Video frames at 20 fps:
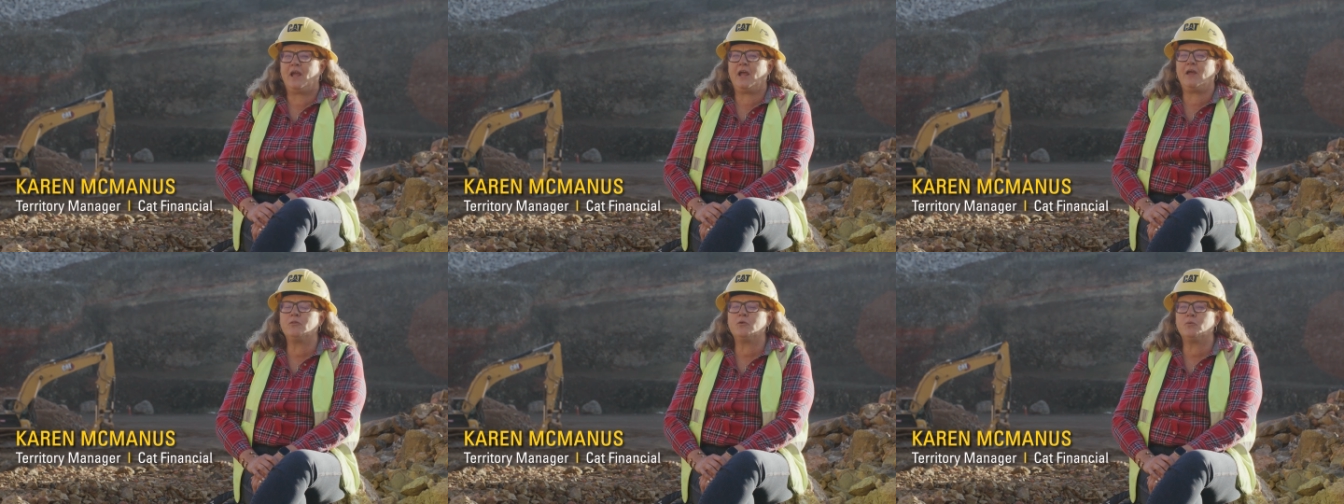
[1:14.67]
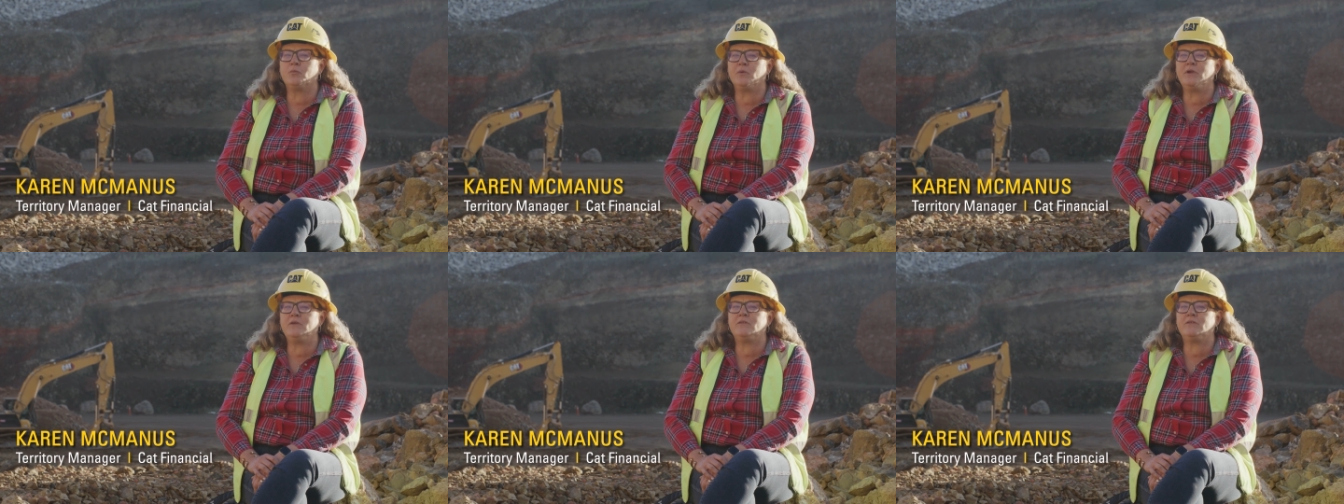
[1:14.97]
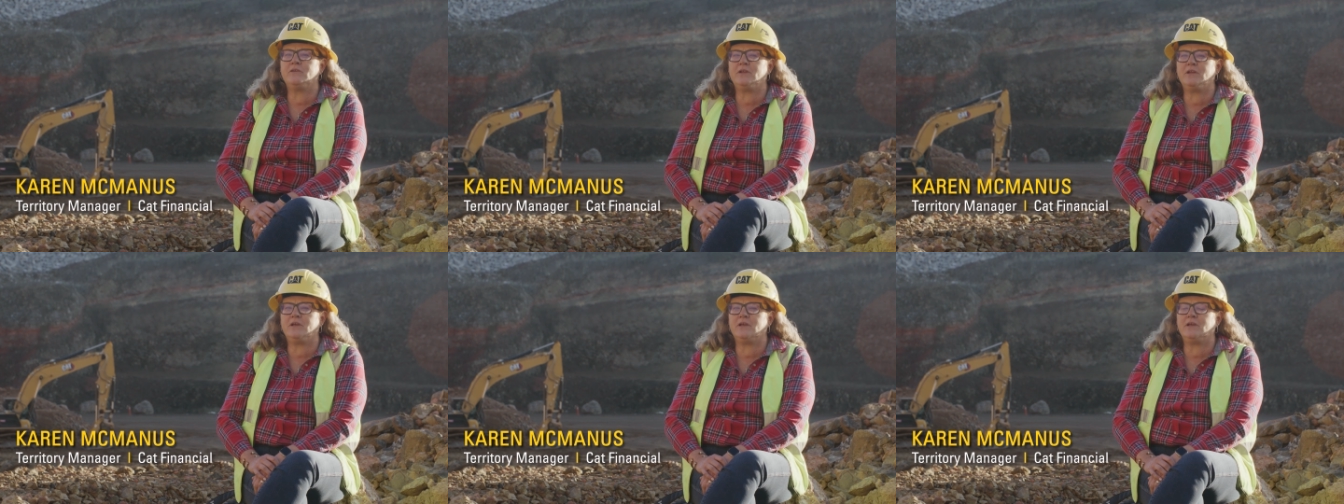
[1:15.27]
And the
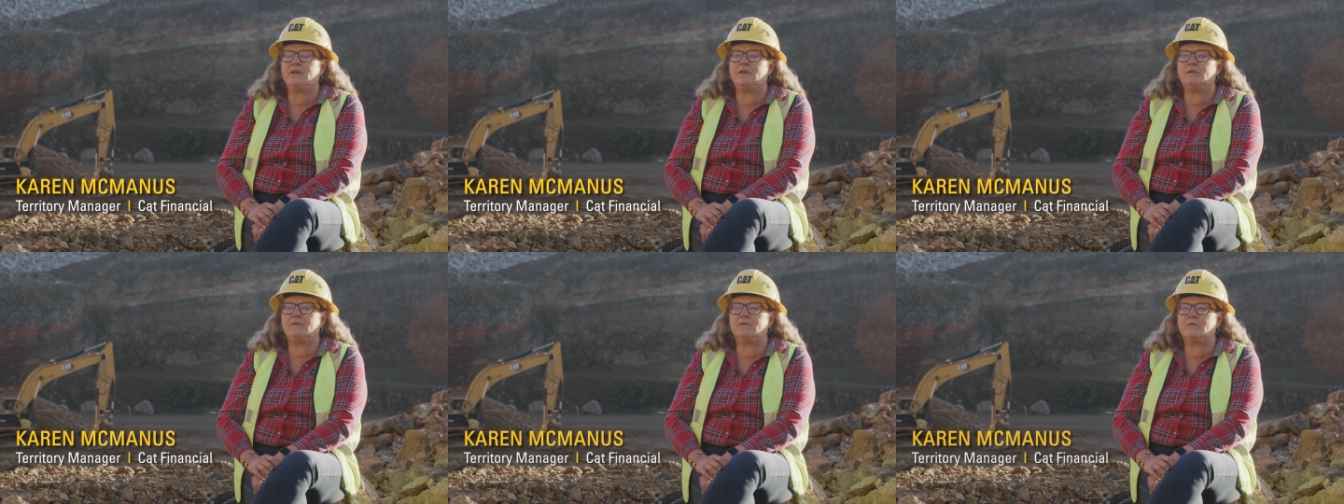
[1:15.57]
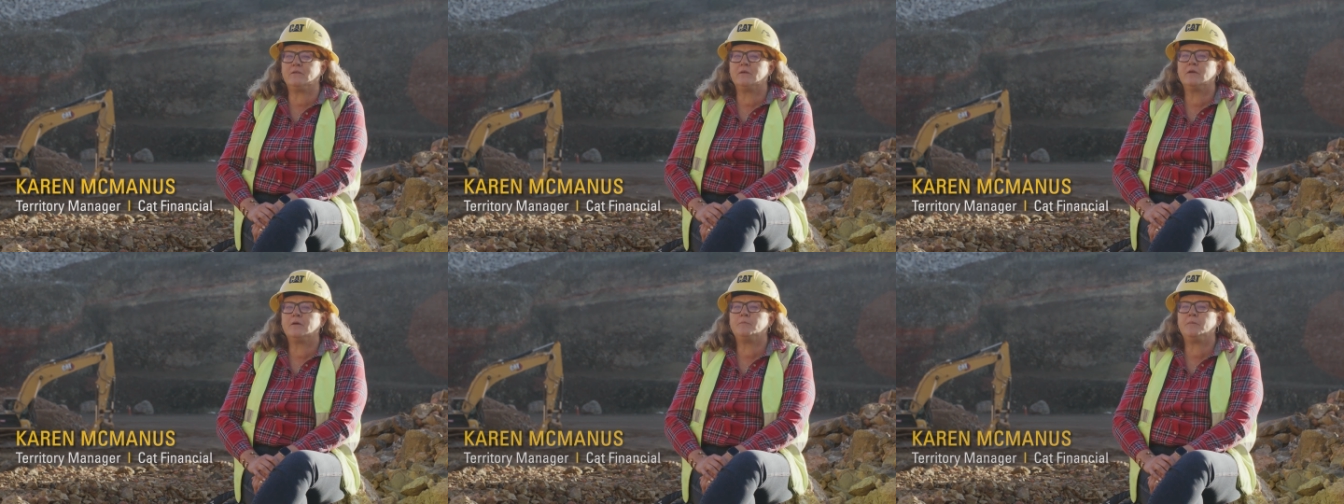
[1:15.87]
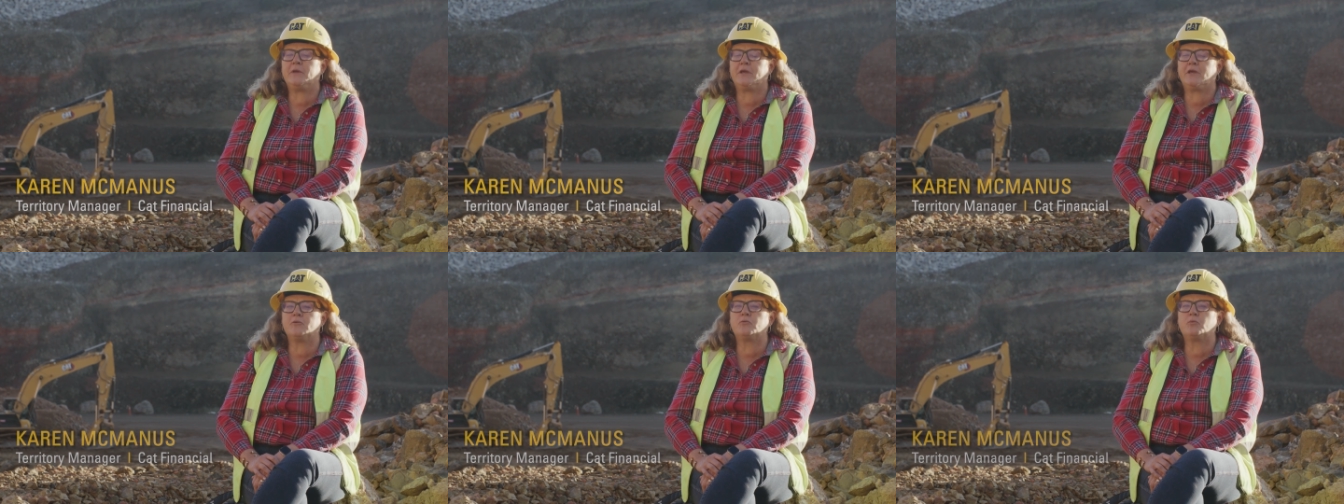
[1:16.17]
reason is
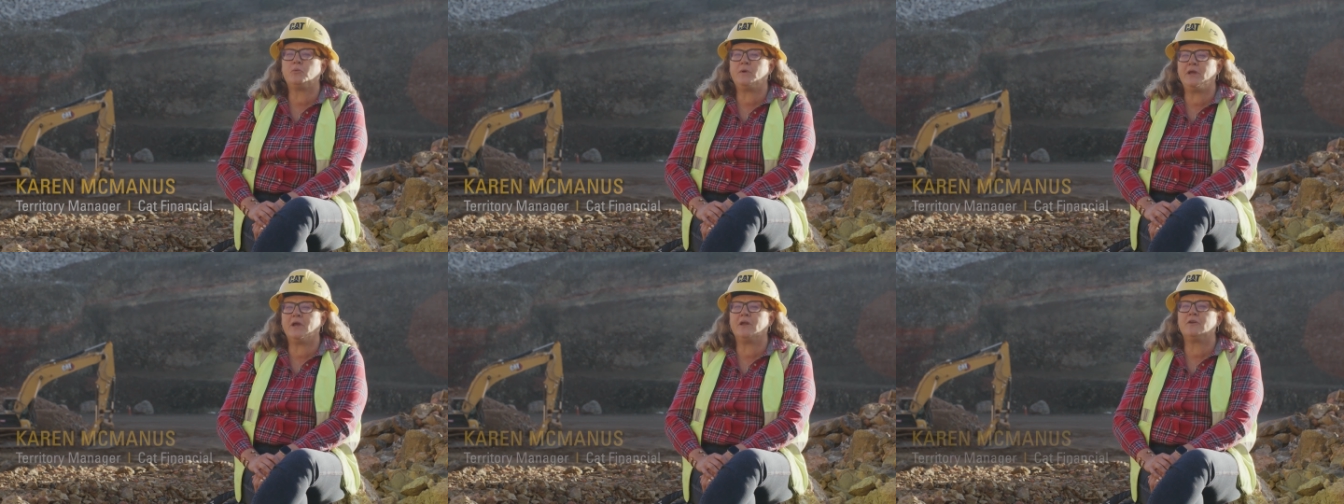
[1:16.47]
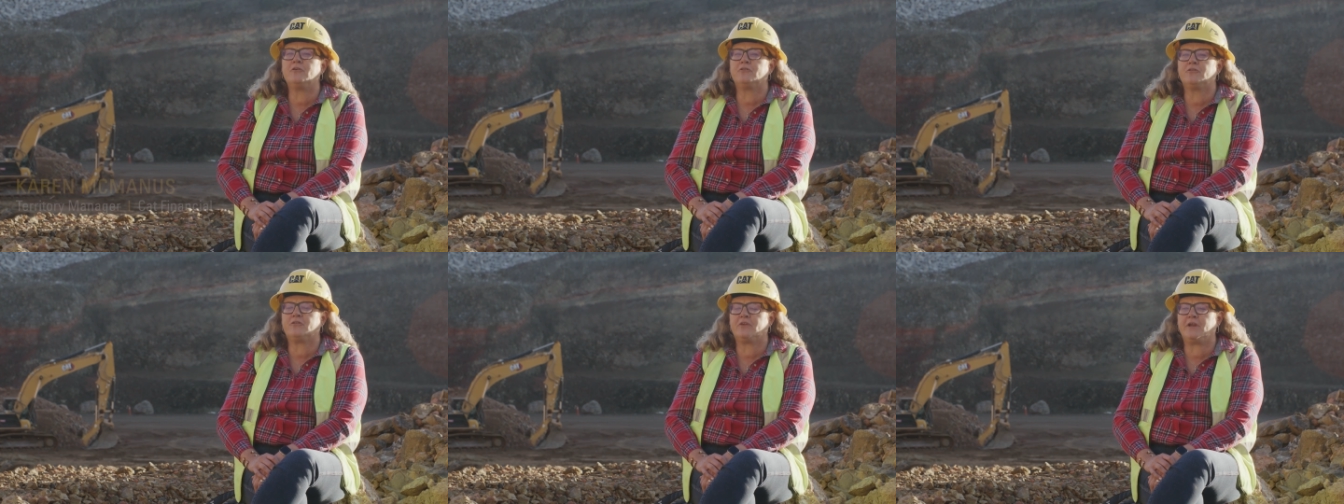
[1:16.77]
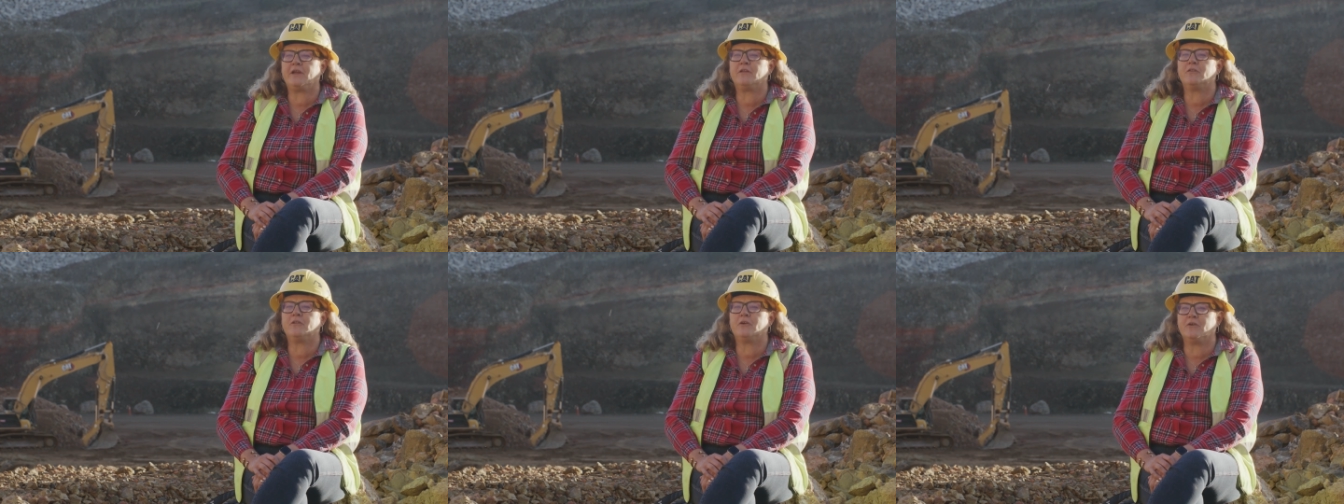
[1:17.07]
because we
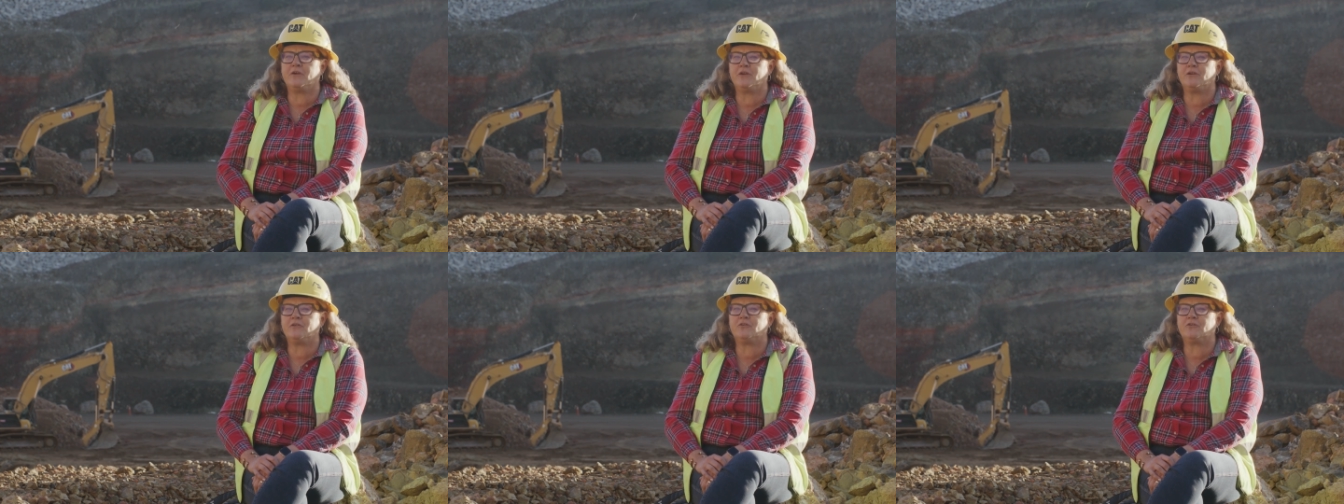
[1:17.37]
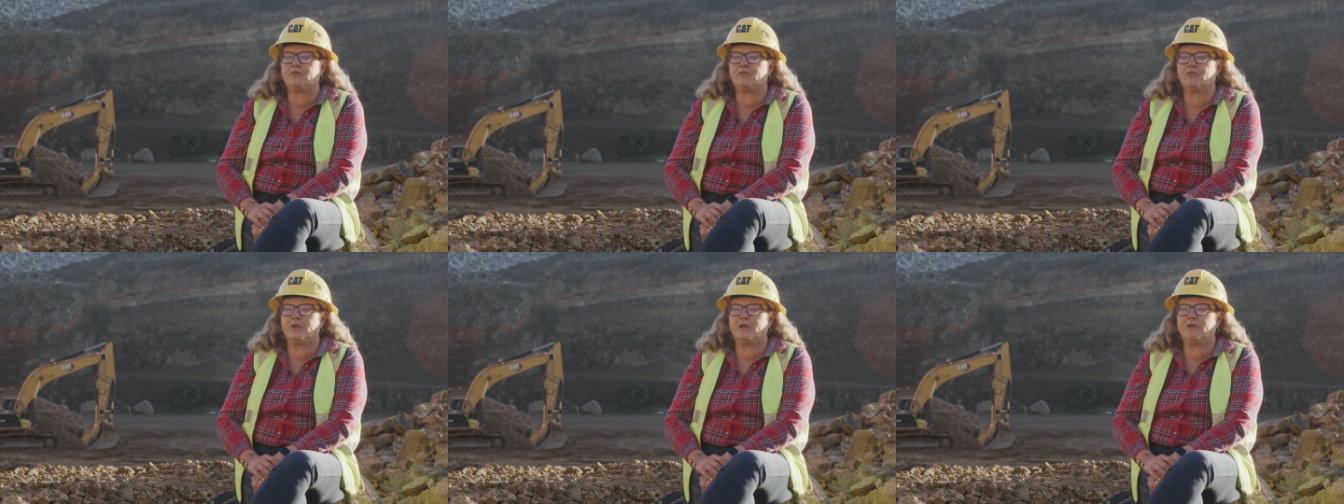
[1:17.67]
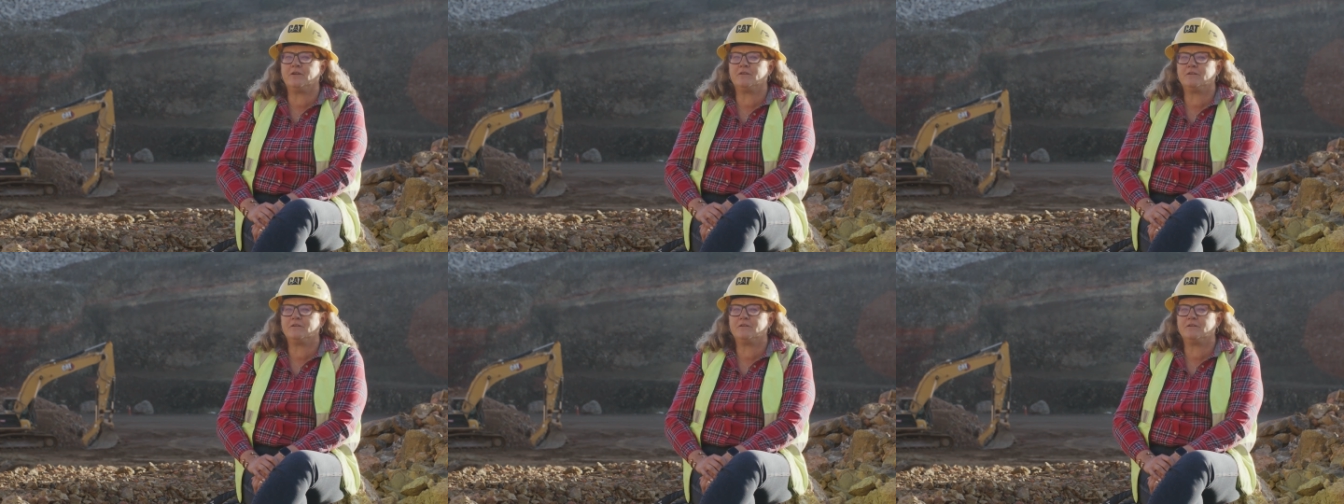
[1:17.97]
understand their industry.